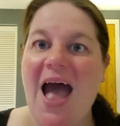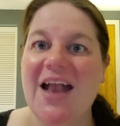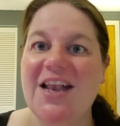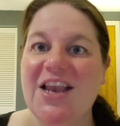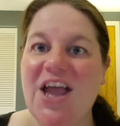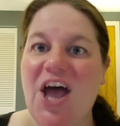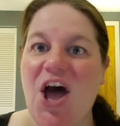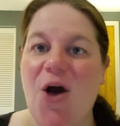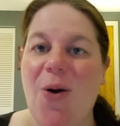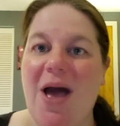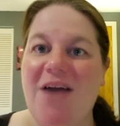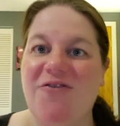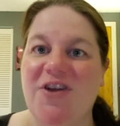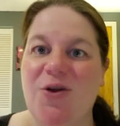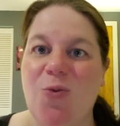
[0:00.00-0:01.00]
Hello
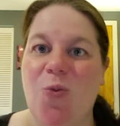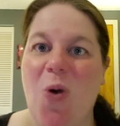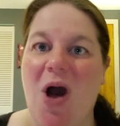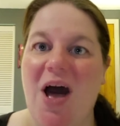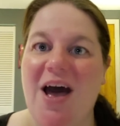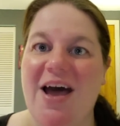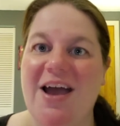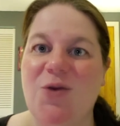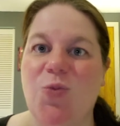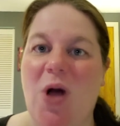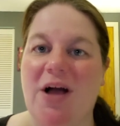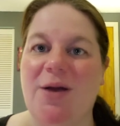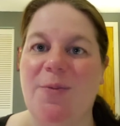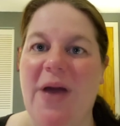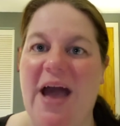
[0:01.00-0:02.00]
everyone,
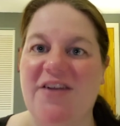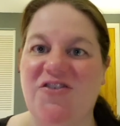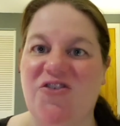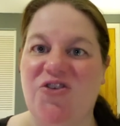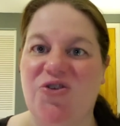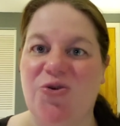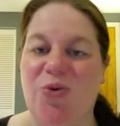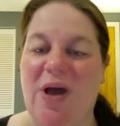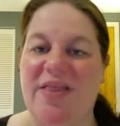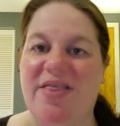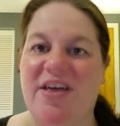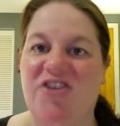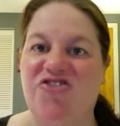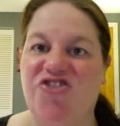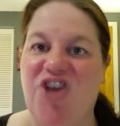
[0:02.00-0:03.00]
welcome back to
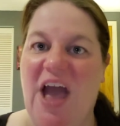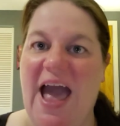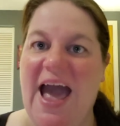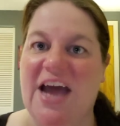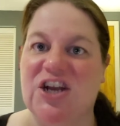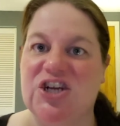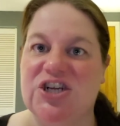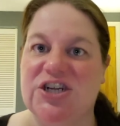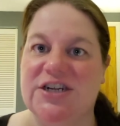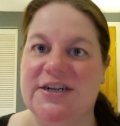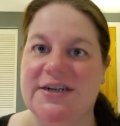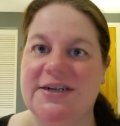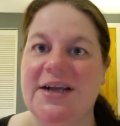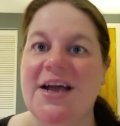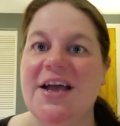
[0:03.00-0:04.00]
the
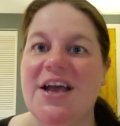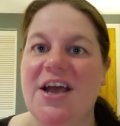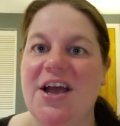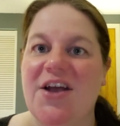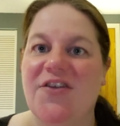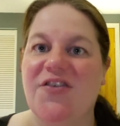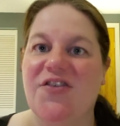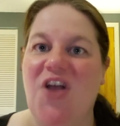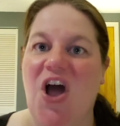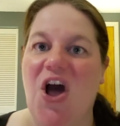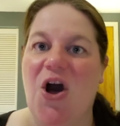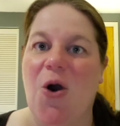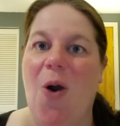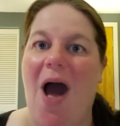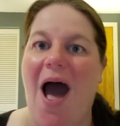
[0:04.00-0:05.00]
channel.
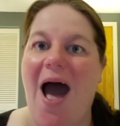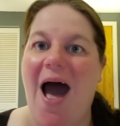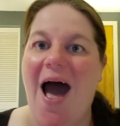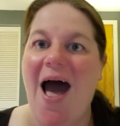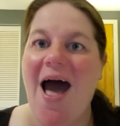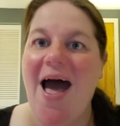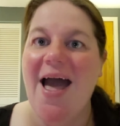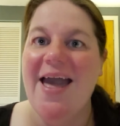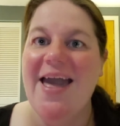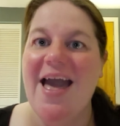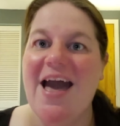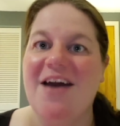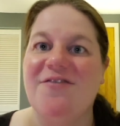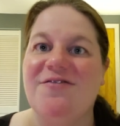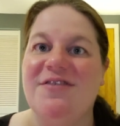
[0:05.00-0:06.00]
So I
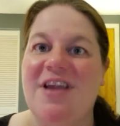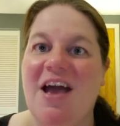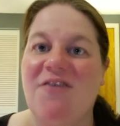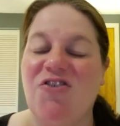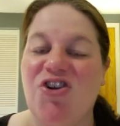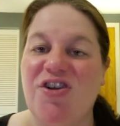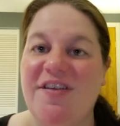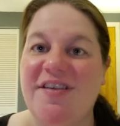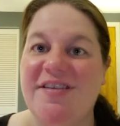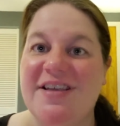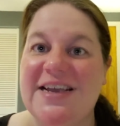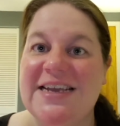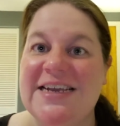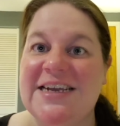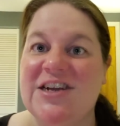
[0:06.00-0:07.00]
have never
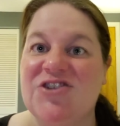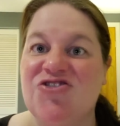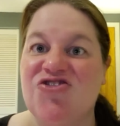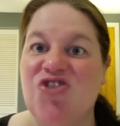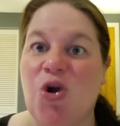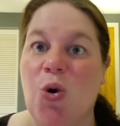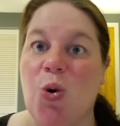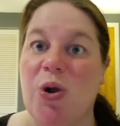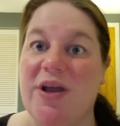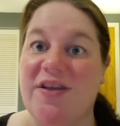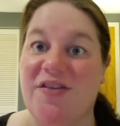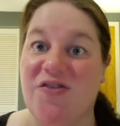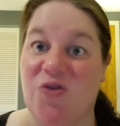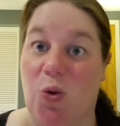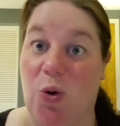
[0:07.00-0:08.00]
seen Toy
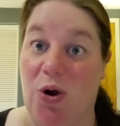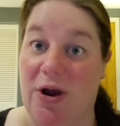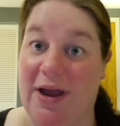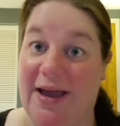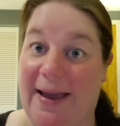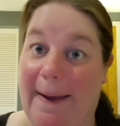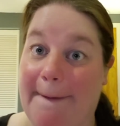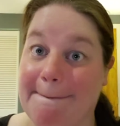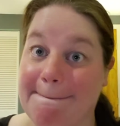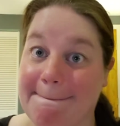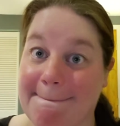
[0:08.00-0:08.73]
Story.